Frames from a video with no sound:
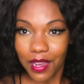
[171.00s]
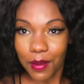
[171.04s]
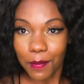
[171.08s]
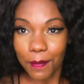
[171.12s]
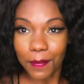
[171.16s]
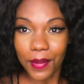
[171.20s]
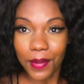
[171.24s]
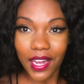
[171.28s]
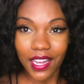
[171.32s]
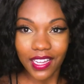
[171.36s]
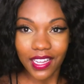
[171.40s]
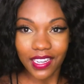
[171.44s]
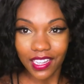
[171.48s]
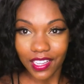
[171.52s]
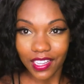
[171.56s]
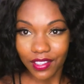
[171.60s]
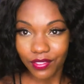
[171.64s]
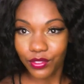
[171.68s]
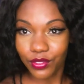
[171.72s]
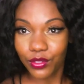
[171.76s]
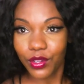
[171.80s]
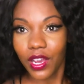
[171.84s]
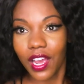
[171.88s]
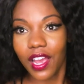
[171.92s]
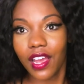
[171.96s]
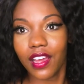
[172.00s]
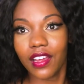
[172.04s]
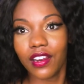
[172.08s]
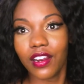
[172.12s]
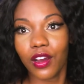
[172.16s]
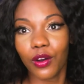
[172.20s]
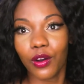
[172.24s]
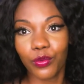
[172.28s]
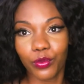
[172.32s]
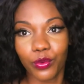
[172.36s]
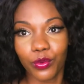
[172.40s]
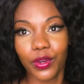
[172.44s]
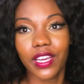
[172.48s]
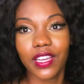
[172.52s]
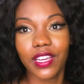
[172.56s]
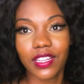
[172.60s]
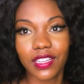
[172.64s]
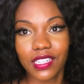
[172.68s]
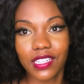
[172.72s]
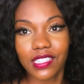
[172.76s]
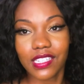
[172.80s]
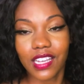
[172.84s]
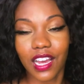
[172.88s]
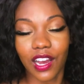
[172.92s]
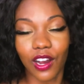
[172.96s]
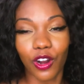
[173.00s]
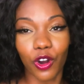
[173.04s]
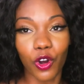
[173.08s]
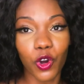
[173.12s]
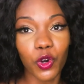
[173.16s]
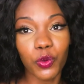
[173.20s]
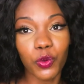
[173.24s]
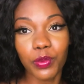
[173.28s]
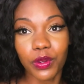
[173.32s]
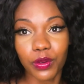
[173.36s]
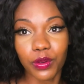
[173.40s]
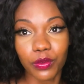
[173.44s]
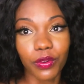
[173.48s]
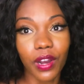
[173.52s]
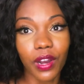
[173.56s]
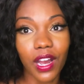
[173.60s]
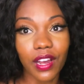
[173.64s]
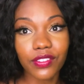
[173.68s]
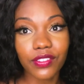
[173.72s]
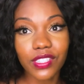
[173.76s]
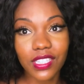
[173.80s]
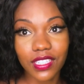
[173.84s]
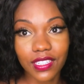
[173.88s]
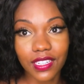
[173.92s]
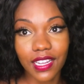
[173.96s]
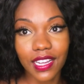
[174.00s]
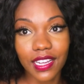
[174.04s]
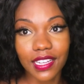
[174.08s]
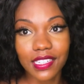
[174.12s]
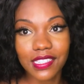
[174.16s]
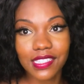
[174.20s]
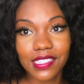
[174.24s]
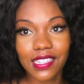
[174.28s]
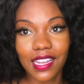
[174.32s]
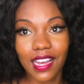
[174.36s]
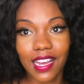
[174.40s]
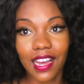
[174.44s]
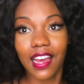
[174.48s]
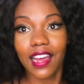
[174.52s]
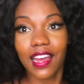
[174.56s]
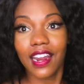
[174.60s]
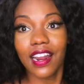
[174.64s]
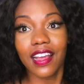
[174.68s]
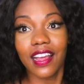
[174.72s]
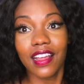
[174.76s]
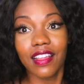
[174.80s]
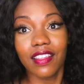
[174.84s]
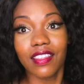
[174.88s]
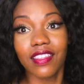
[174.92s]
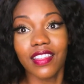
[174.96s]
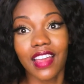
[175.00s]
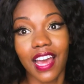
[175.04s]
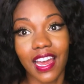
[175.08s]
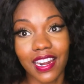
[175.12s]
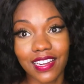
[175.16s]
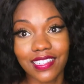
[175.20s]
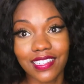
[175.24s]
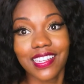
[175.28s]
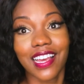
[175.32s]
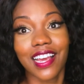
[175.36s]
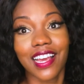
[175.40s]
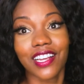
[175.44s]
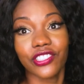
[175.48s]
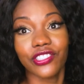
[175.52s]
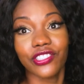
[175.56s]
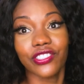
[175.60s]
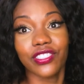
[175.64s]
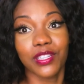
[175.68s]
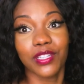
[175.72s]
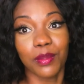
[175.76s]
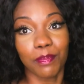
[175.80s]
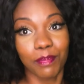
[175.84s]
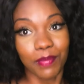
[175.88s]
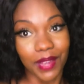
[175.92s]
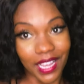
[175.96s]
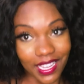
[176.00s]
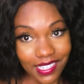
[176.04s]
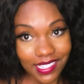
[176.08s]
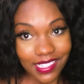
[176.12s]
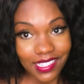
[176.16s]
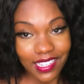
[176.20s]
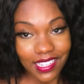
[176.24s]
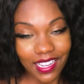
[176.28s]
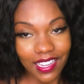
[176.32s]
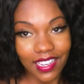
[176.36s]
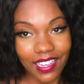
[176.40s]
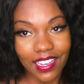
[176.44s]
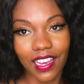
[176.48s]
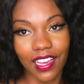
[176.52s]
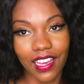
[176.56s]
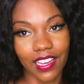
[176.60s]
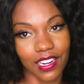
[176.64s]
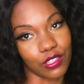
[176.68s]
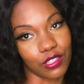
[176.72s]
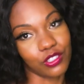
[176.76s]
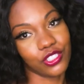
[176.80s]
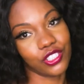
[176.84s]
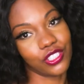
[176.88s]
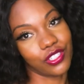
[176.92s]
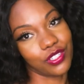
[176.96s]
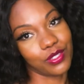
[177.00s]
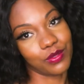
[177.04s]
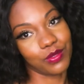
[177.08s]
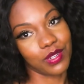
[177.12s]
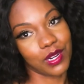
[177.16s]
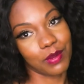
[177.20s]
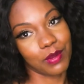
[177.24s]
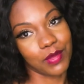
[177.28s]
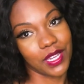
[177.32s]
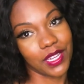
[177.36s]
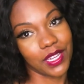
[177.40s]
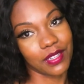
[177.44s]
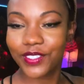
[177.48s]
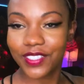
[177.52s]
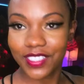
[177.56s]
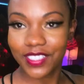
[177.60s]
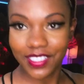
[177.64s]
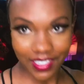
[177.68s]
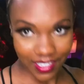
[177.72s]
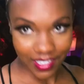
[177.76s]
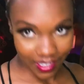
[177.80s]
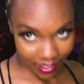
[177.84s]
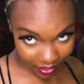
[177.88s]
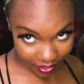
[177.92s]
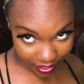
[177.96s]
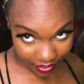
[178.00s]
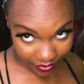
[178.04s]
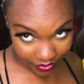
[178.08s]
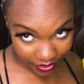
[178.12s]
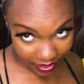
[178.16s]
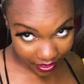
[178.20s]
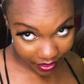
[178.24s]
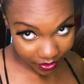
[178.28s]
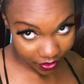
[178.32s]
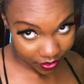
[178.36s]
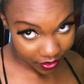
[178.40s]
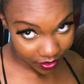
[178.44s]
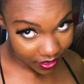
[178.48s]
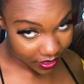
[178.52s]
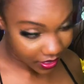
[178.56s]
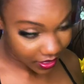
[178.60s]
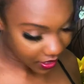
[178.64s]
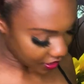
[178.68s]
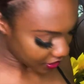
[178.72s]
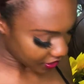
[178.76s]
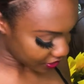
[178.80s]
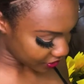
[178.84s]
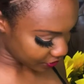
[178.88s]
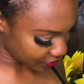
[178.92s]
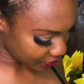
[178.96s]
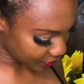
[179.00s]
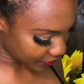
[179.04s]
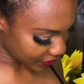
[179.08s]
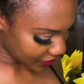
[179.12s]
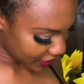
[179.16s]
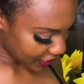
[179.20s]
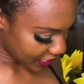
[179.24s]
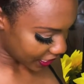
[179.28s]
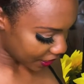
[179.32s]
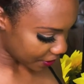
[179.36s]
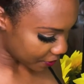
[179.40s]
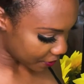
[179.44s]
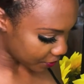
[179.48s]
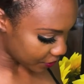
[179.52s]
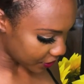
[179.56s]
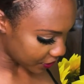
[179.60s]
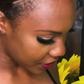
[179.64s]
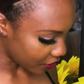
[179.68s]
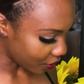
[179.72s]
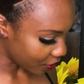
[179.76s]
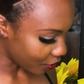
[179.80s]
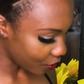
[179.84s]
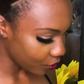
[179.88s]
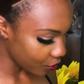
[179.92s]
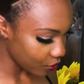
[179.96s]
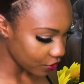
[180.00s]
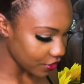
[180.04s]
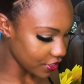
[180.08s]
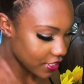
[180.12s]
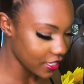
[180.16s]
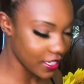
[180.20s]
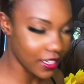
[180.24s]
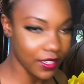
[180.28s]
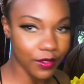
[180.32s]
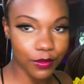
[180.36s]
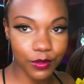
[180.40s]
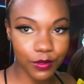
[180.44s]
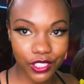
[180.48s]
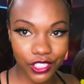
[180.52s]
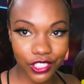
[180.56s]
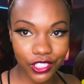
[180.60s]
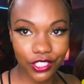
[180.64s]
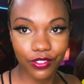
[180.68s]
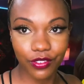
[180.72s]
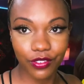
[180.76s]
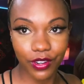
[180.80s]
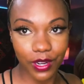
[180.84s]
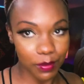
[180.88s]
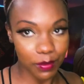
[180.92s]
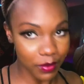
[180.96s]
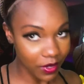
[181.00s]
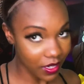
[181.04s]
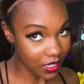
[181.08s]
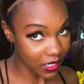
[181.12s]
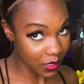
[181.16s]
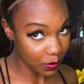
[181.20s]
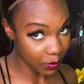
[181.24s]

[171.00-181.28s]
But if you had a wig that's got open wefts in the inside, that is actually the best thing, and I'll show you what I mean. Now I've got on the other wig cap with the holes in it, which is great because